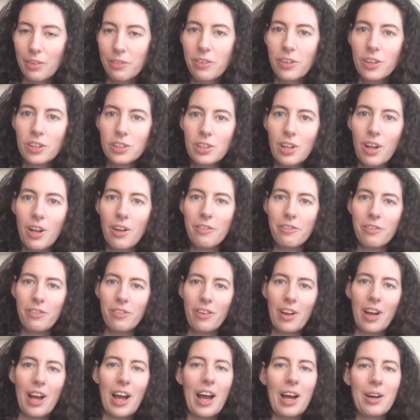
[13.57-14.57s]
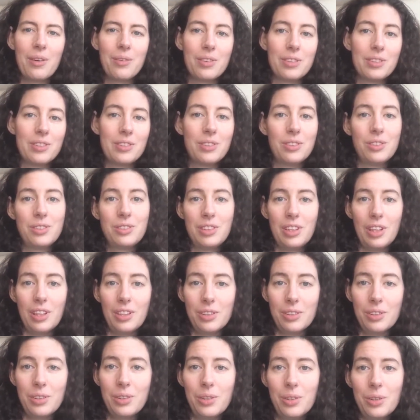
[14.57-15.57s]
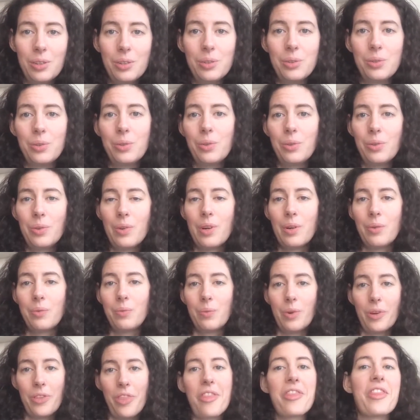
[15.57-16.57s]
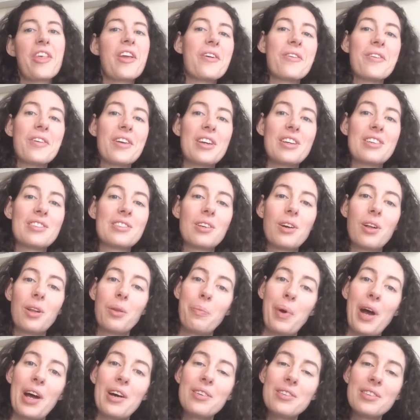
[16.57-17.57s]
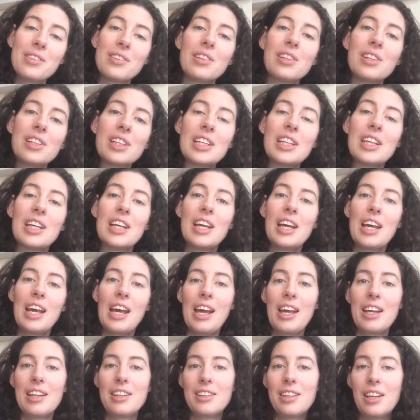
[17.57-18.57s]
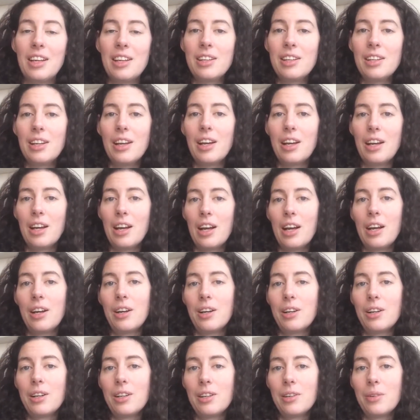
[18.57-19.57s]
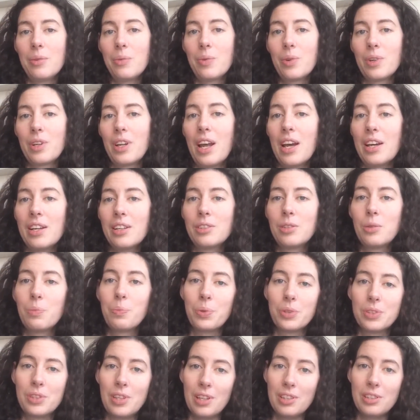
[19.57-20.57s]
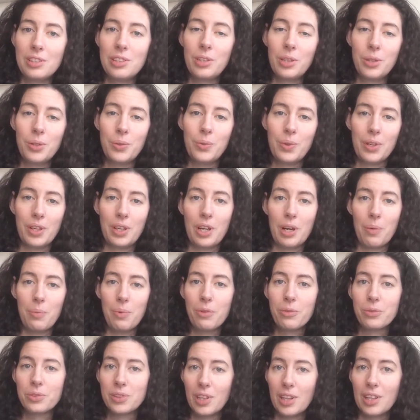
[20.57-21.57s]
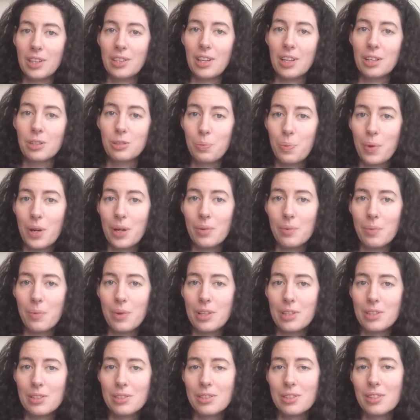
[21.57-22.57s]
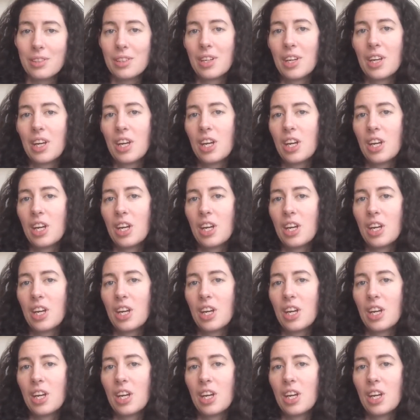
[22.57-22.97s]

First off, I want to tell you what the theory is all about, and then I would like to present you with a couple of thought experiments